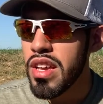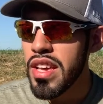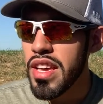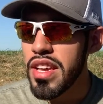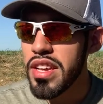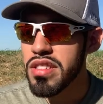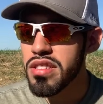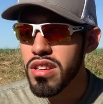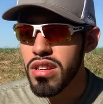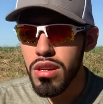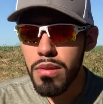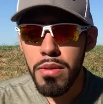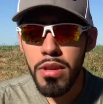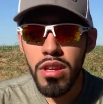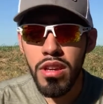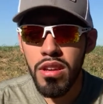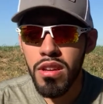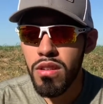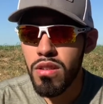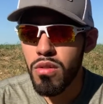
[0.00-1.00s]
is going to
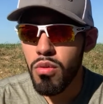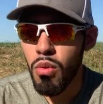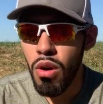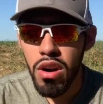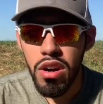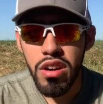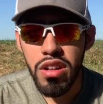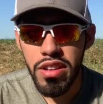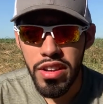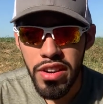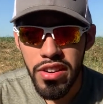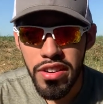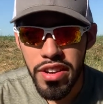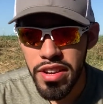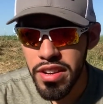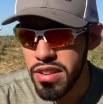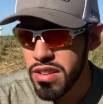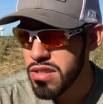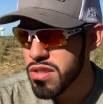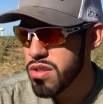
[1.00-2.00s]
be water clarity.
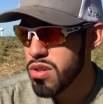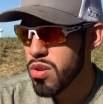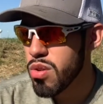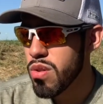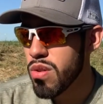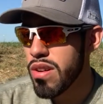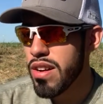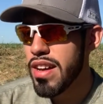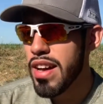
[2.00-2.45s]
So